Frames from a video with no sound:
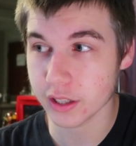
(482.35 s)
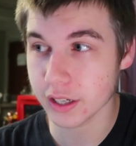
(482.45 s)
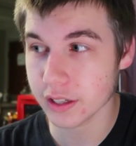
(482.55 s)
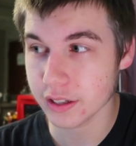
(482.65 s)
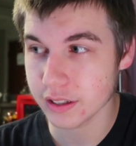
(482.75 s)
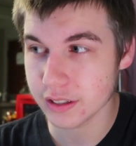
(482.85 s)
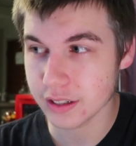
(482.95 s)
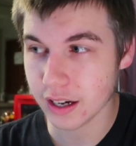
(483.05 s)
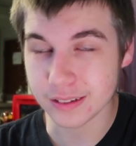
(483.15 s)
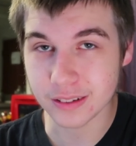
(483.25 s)
Like,
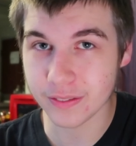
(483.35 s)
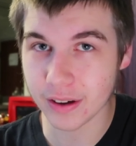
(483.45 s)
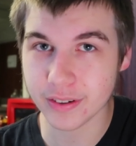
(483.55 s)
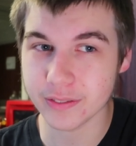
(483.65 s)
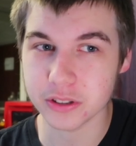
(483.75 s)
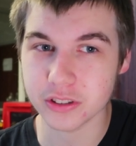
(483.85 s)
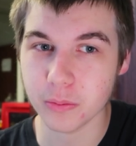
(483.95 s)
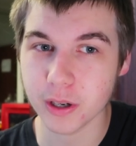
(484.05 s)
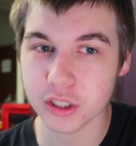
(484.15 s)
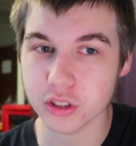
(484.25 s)
I love that flavor so
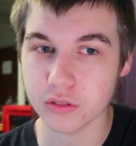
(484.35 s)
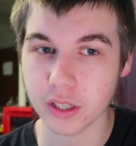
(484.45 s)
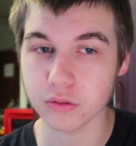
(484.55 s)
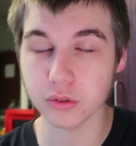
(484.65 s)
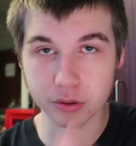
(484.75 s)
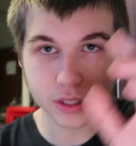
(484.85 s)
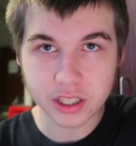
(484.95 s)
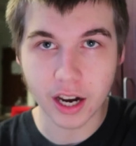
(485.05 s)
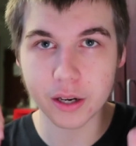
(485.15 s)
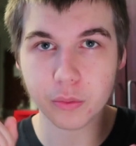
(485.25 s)
much. Like, literally
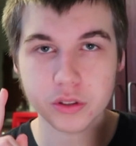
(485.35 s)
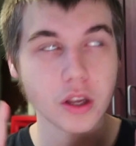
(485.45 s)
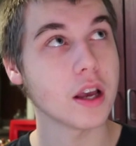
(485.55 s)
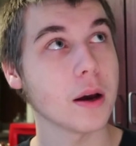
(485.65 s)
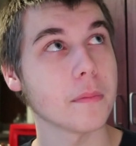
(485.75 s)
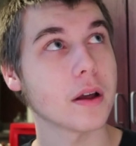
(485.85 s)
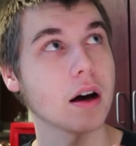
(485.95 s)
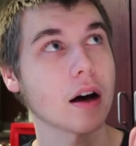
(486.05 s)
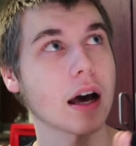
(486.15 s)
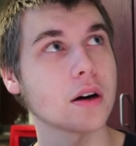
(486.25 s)
tied with,
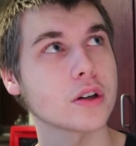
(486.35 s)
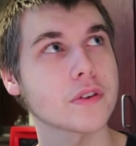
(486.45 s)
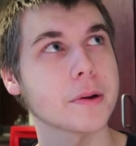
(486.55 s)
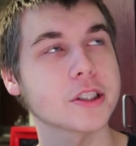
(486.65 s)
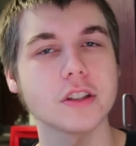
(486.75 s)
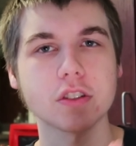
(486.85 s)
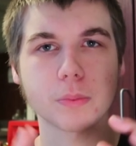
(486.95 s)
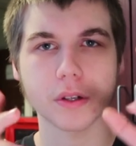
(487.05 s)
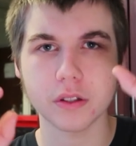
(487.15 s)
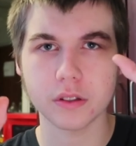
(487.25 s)
I don't know if I mentioned this,
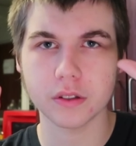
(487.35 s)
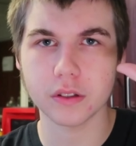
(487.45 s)
but.